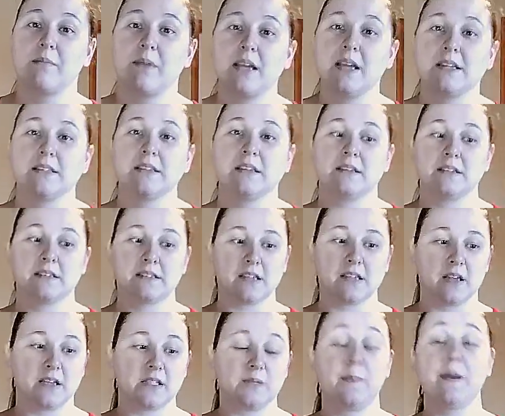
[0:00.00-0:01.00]
because it's
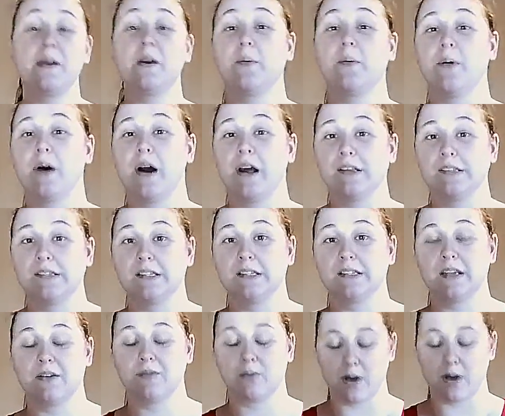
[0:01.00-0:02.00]
it's been a while
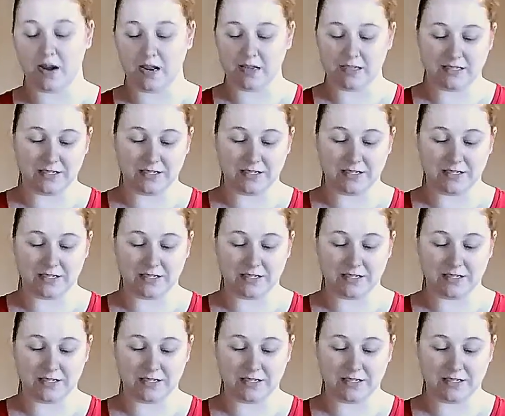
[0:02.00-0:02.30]
since I've read it.